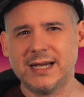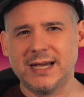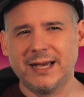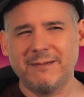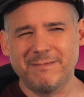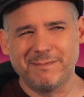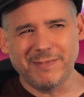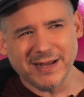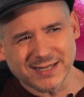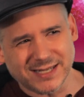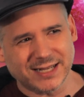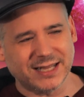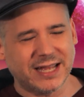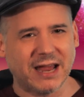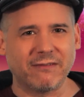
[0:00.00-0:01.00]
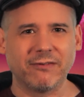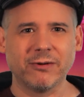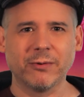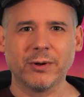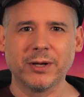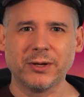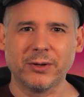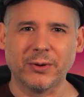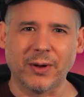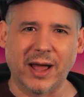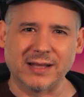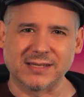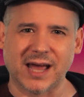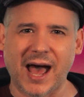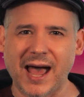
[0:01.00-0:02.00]
and basically everyone who
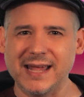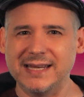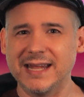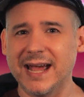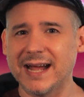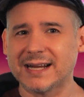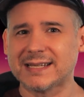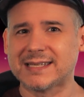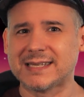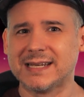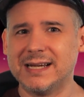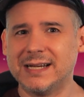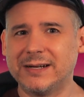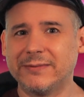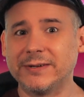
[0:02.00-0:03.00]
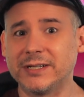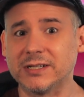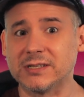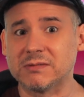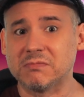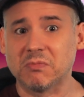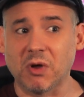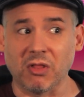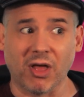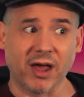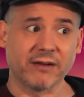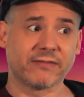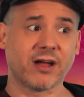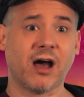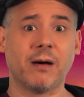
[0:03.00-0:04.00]
has a high dex, which is a lot
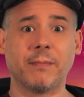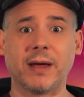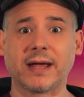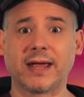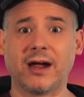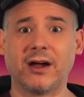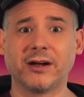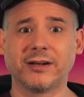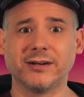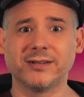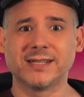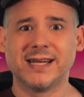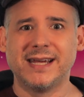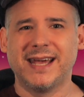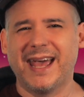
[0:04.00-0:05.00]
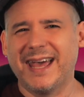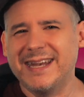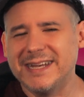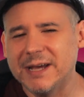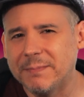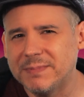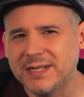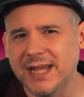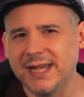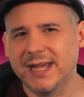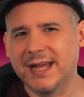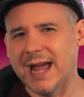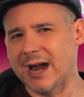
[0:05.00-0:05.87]
of combat characters, end up taking